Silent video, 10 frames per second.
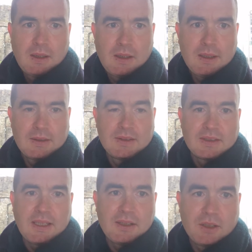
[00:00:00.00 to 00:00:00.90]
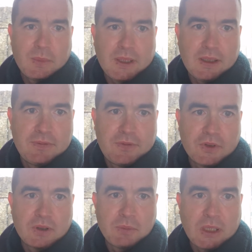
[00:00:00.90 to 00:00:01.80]
Hi, this is Keane Toomey again
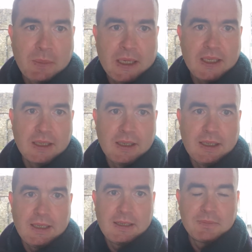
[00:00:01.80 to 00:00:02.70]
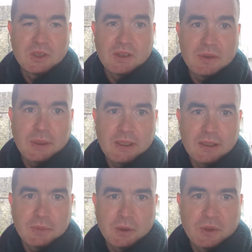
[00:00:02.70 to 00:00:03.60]
for Money Banking. So this week
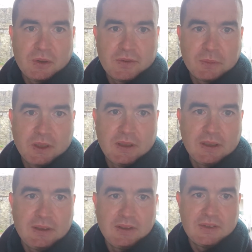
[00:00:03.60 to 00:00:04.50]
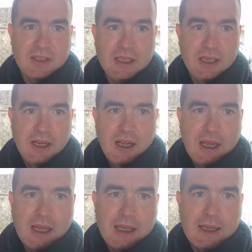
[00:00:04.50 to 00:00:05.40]
I've come to you from the city.
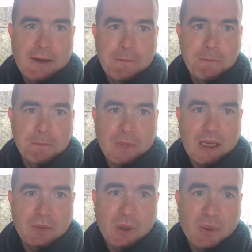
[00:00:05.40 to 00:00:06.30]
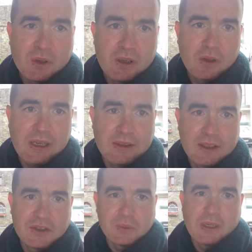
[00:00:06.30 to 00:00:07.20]
And what we're going to look at
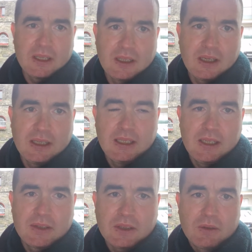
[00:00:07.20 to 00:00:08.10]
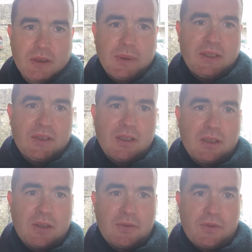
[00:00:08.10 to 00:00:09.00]
this week is going to be
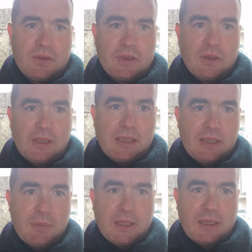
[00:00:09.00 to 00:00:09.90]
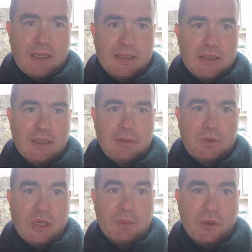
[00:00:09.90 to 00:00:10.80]
starting off to look a little bit at
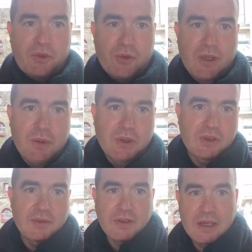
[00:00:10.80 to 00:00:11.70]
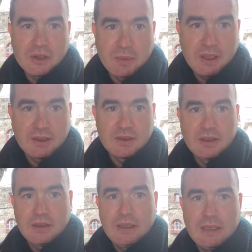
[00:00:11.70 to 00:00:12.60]
chapter 3, which is financial markets
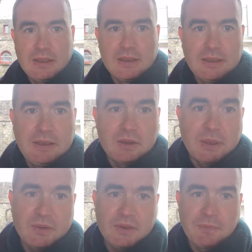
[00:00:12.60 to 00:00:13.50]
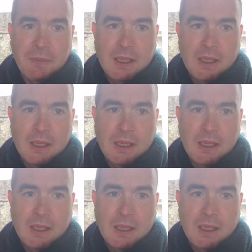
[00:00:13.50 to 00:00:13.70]
and intermediaries.